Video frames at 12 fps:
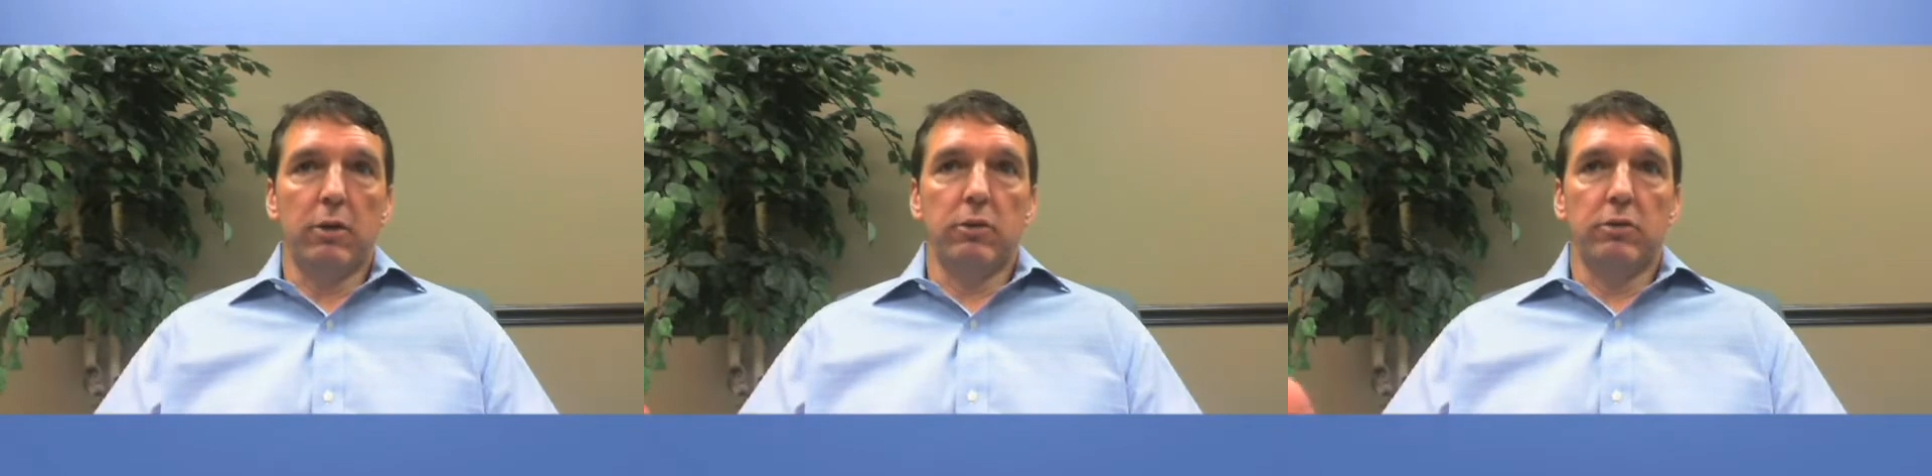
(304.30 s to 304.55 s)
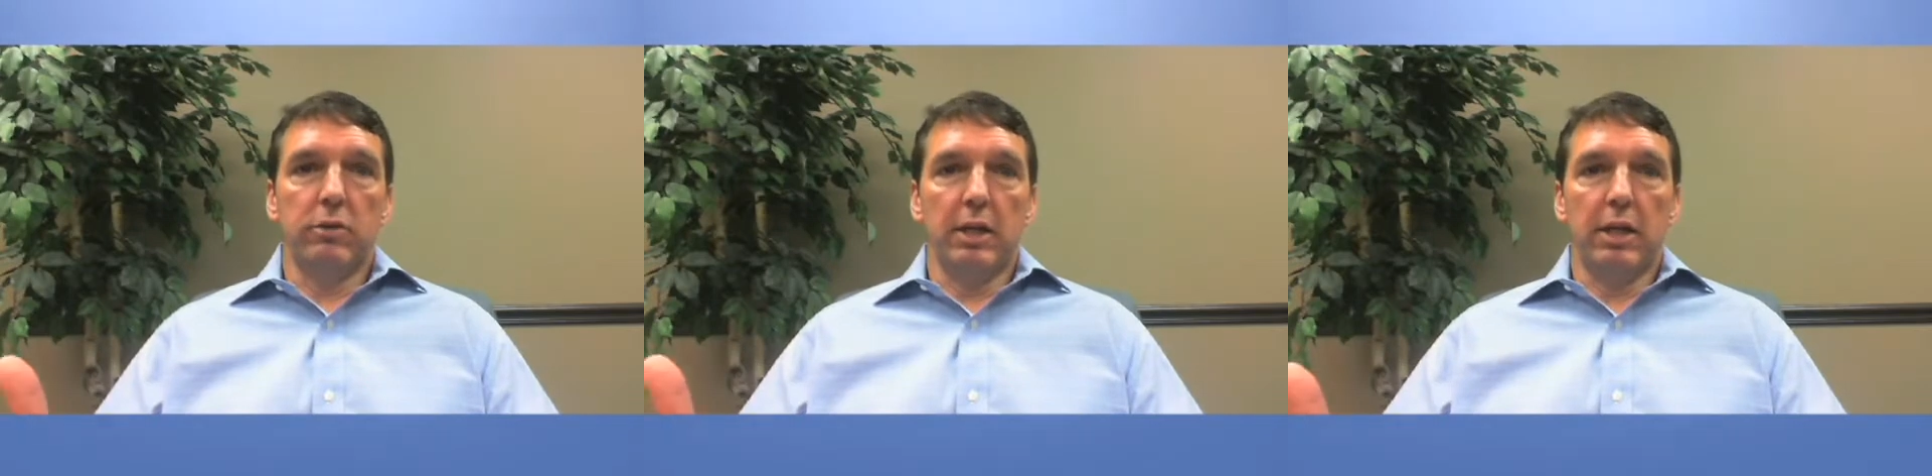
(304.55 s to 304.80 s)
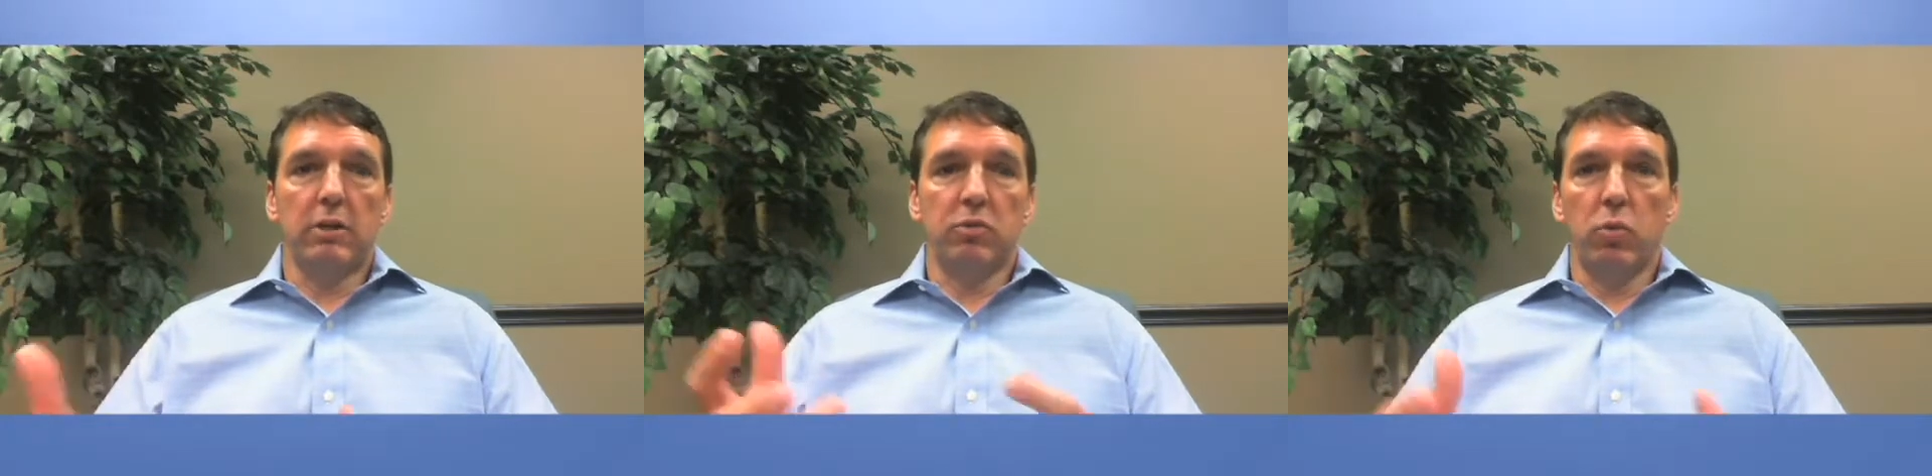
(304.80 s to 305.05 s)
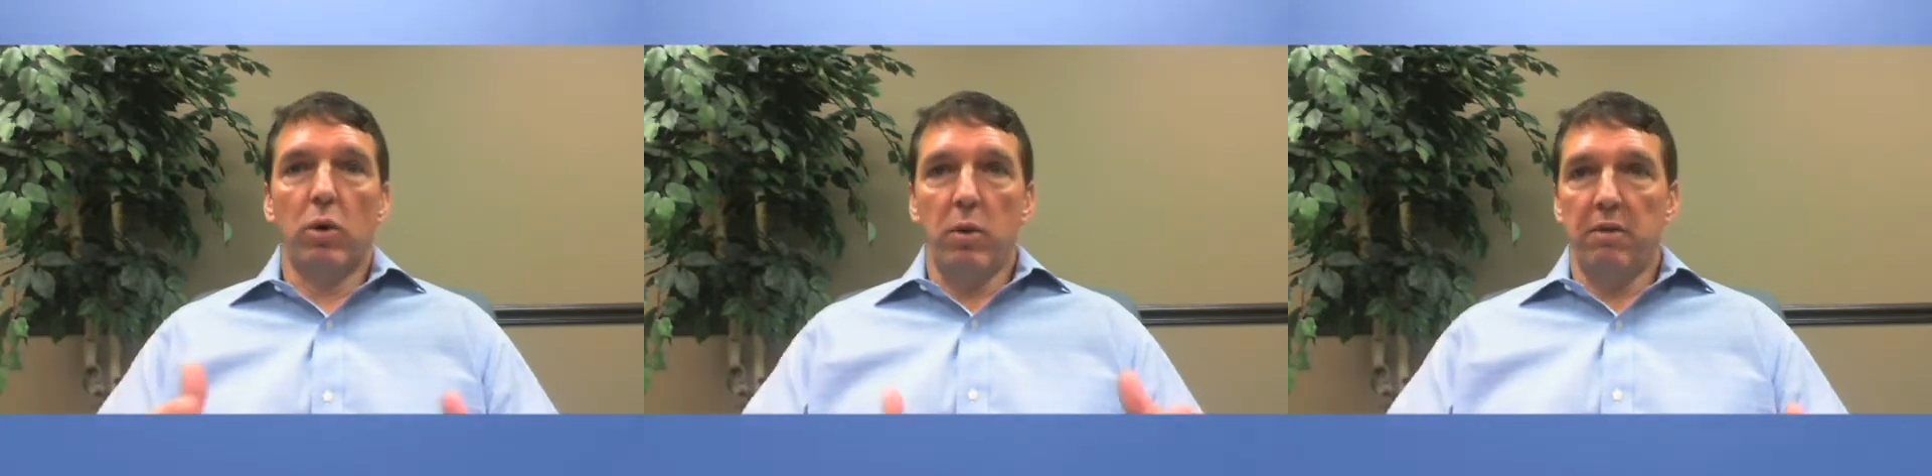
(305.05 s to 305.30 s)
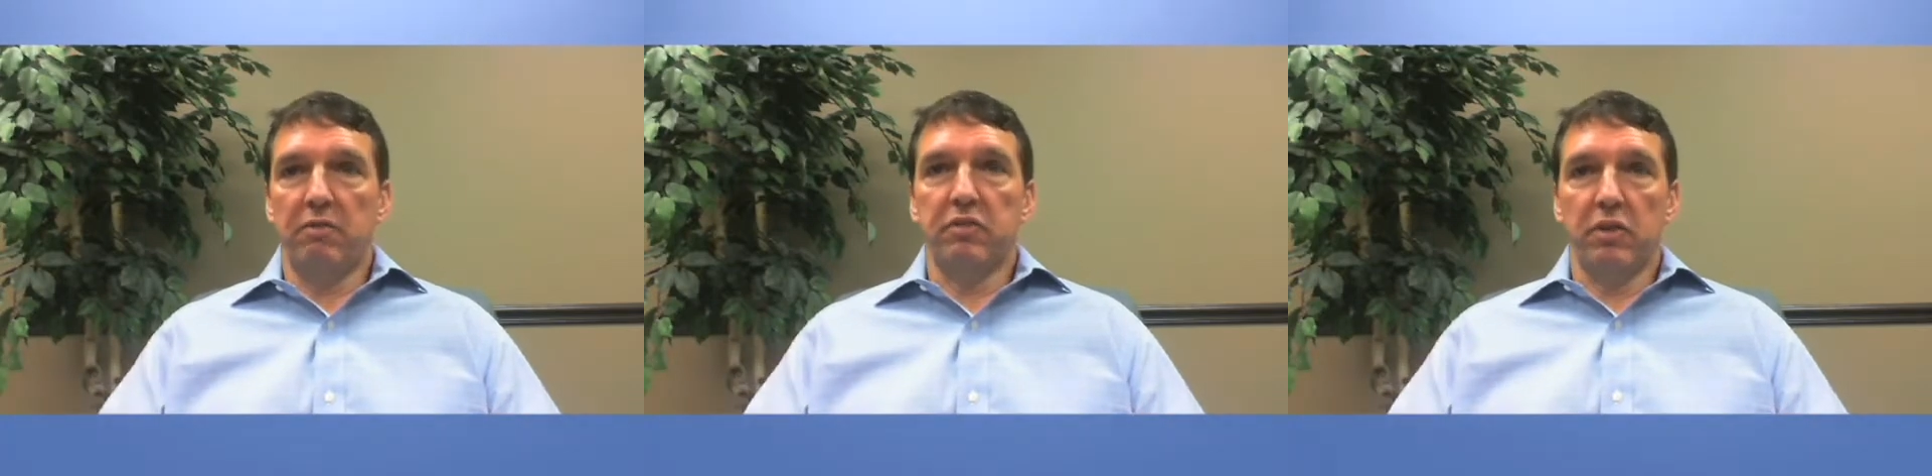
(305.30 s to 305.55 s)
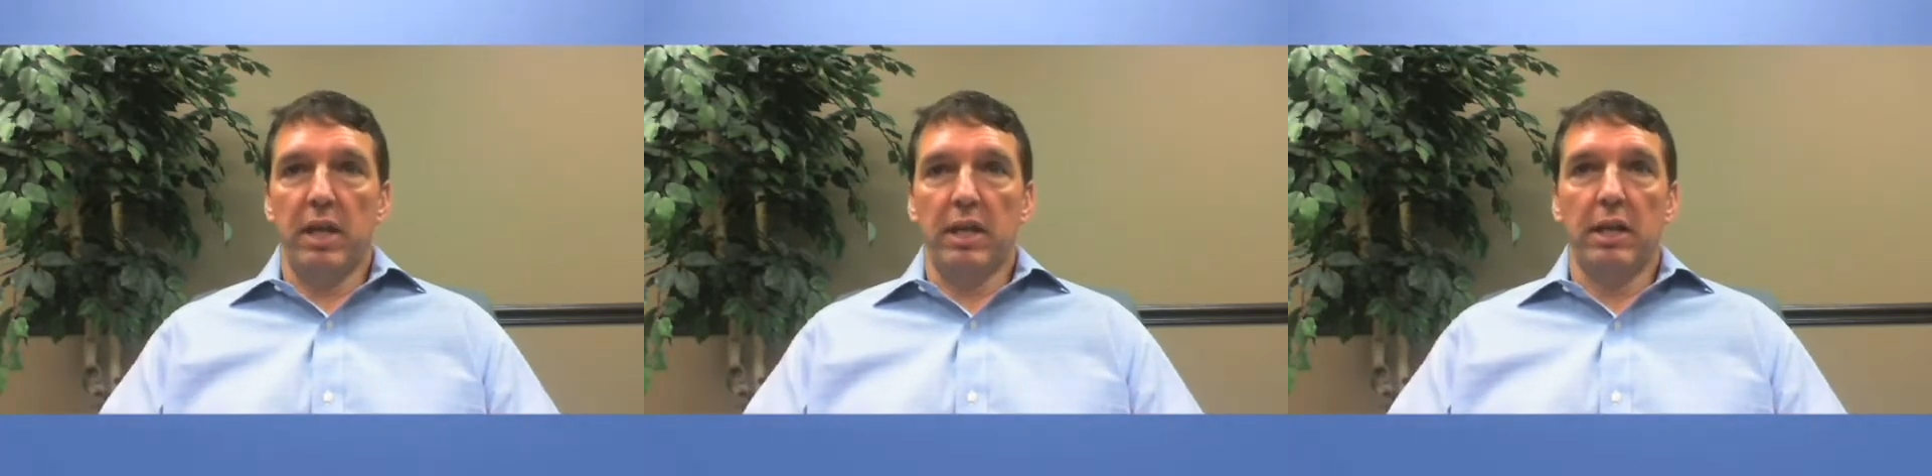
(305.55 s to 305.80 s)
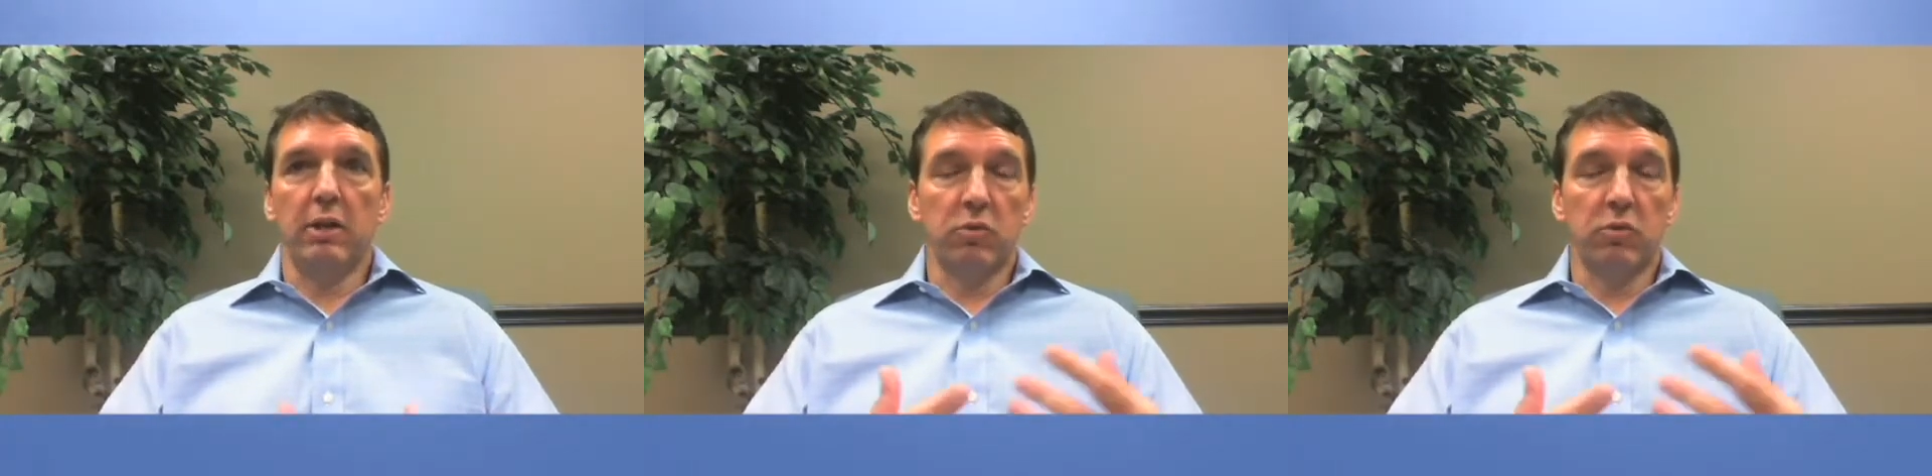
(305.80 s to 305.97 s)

here's what we've seen,